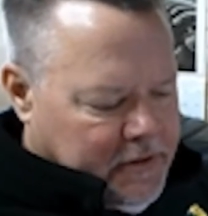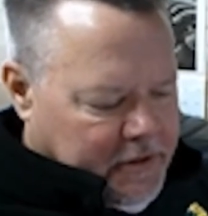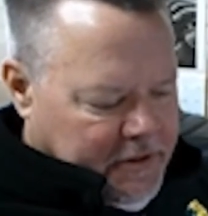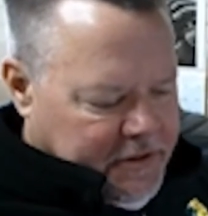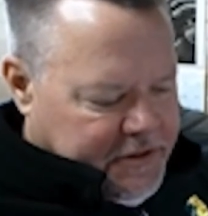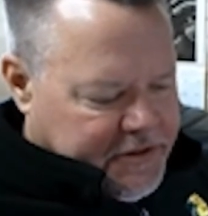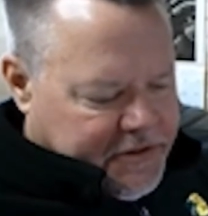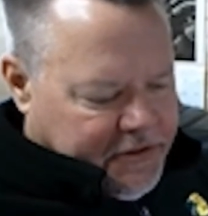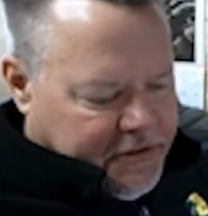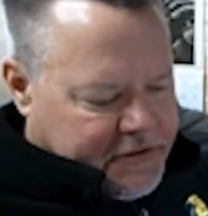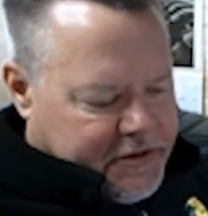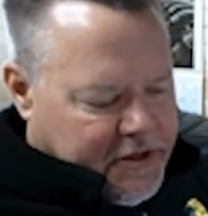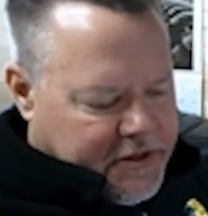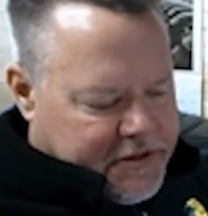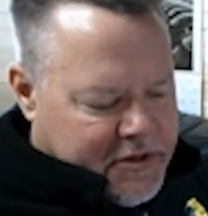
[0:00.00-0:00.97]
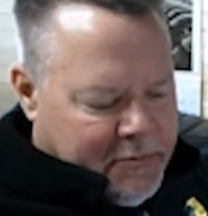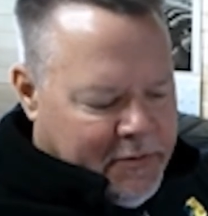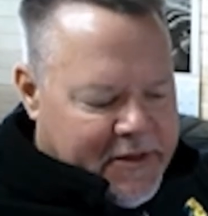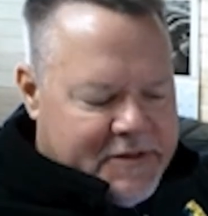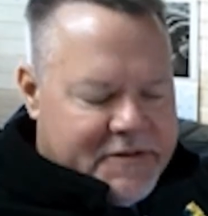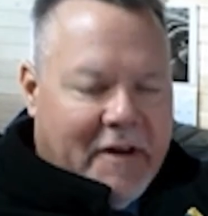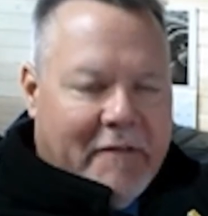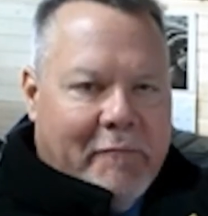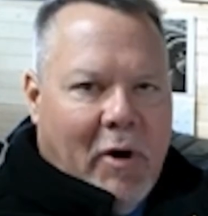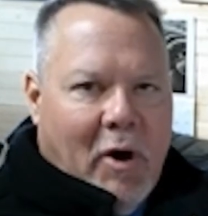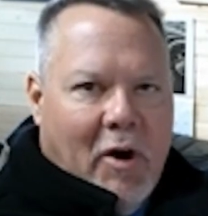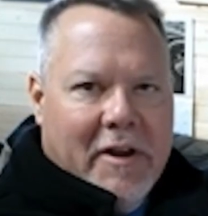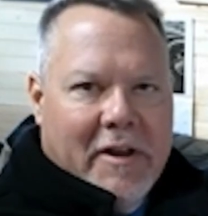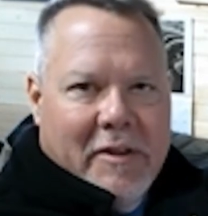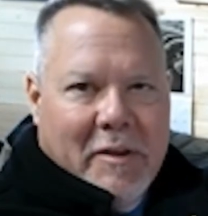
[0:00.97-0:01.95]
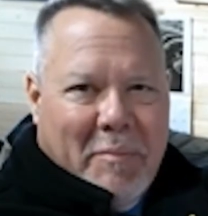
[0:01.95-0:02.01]
Just looks good. Some of these I've
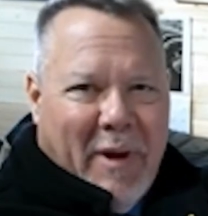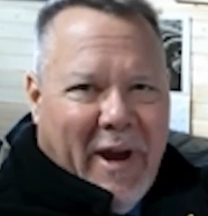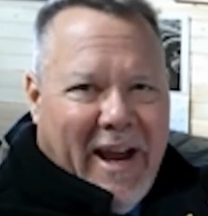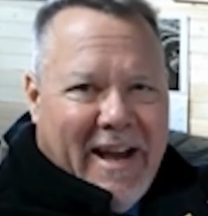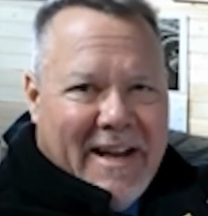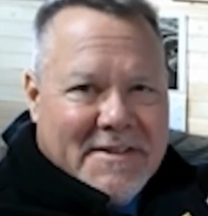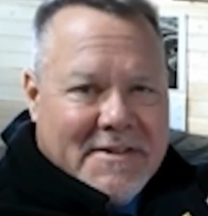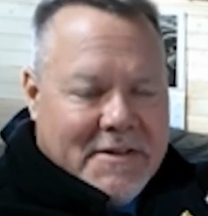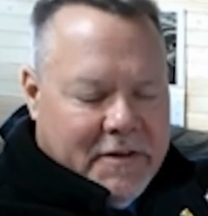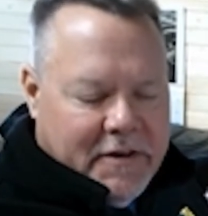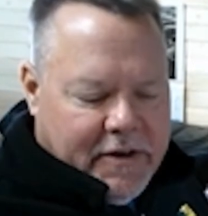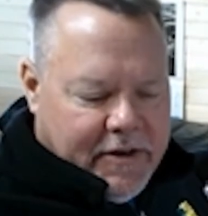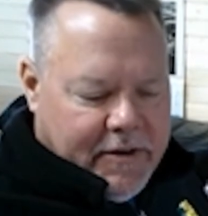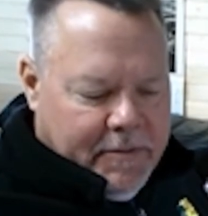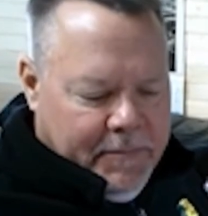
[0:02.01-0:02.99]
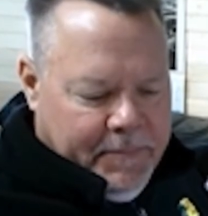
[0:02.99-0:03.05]
bought in the past, they're